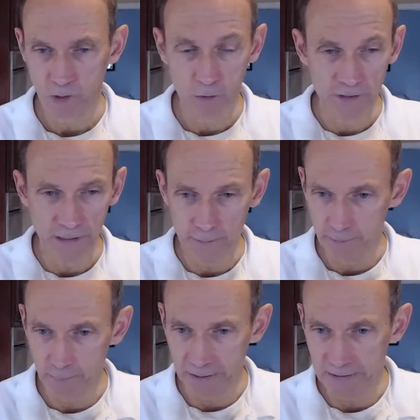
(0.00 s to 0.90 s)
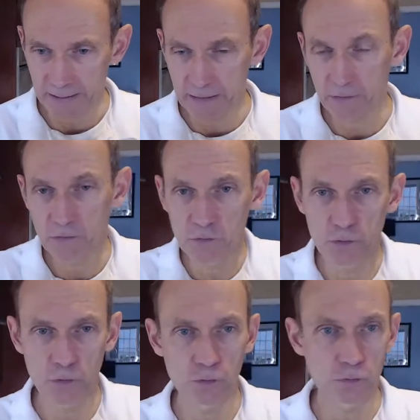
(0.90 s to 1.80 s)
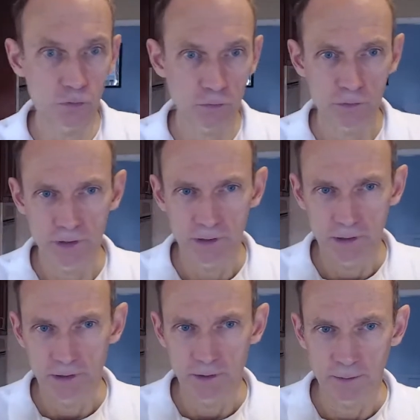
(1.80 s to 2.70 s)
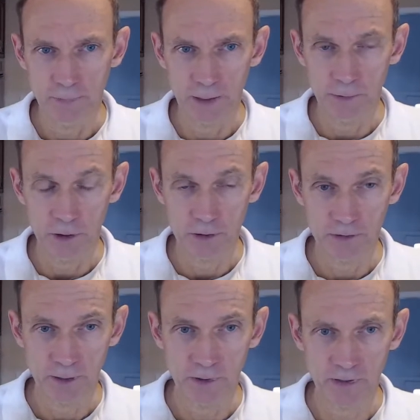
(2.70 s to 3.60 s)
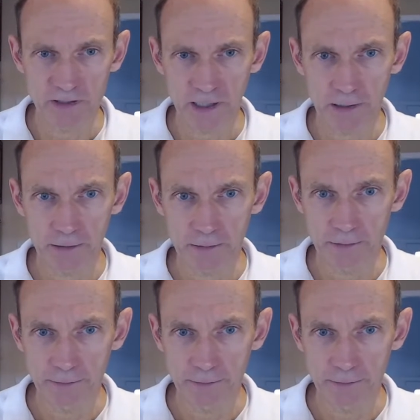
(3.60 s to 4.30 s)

Okay, my link to my blog. Give me 1 second.